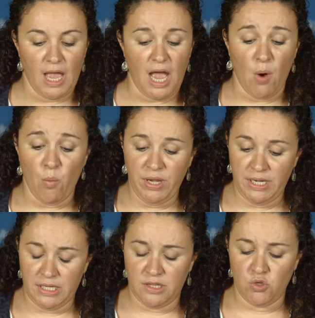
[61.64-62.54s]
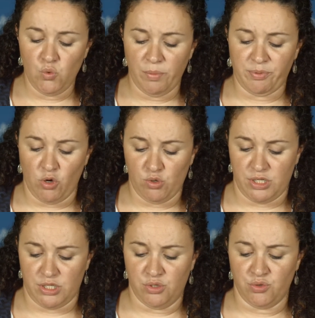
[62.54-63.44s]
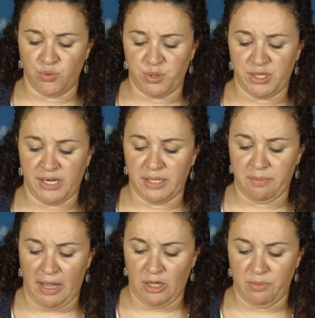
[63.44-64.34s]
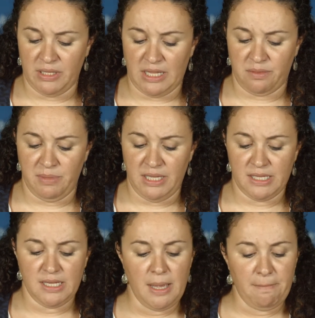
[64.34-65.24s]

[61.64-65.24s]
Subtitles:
And we need new approaches to research and development that meet